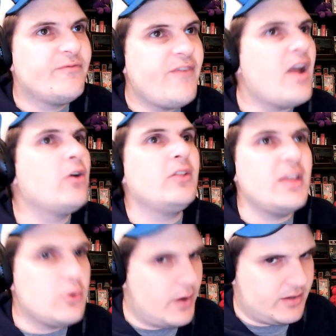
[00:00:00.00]

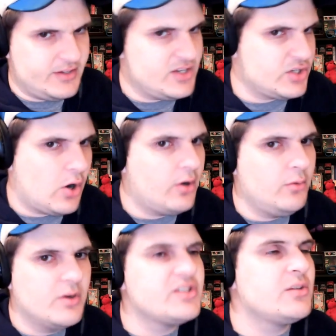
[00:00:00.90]
fairly quickly
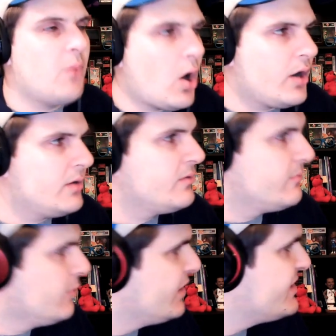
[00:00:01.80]
discarded once the market
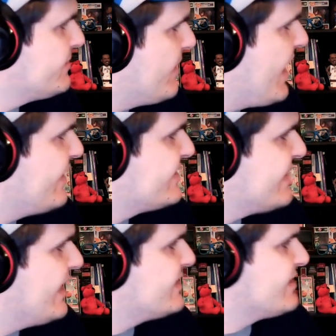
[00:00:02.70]
really began to
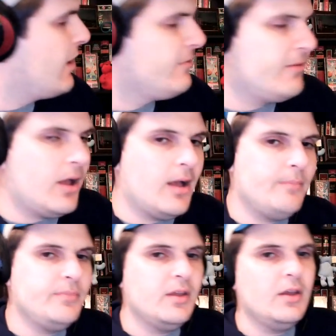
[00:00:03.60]
set itself.
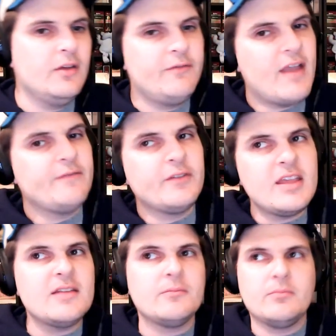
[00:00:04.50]
Um,
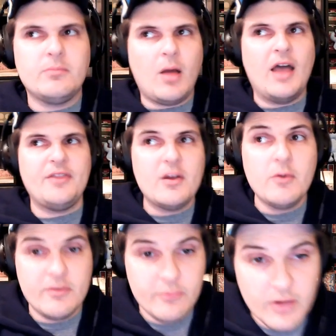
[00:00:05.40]
VanVleet, while I think
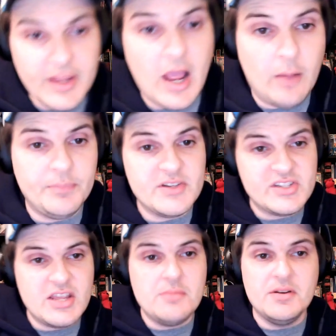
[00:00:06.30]
would have really helped this
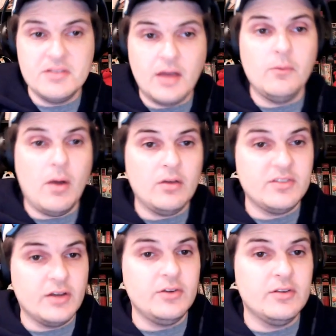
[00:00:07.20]
team and done well,
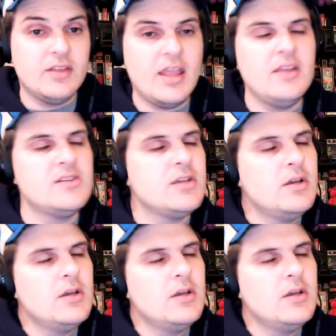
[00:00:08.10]
done good things,